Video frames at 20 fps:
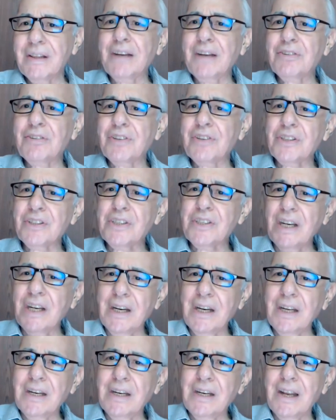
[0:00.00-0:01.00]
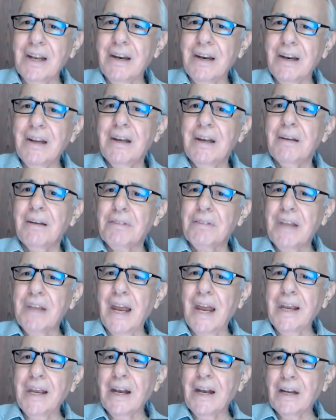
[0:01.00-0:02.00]
They succeeded in
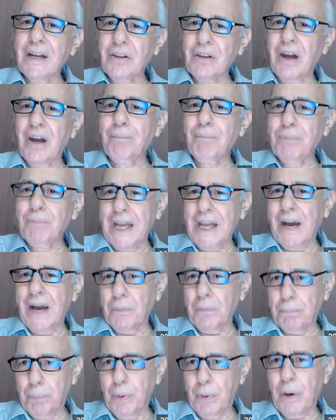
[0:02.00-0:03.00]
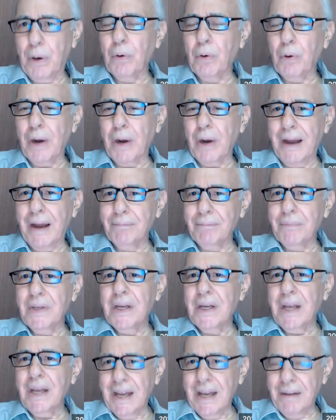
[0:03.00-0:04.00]
taking a top down program
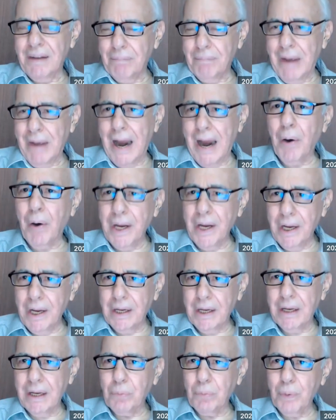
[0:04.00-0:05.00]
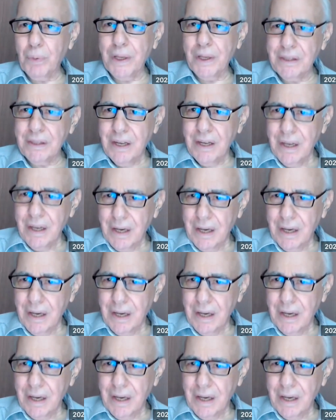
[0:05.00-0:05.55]
and marrying it with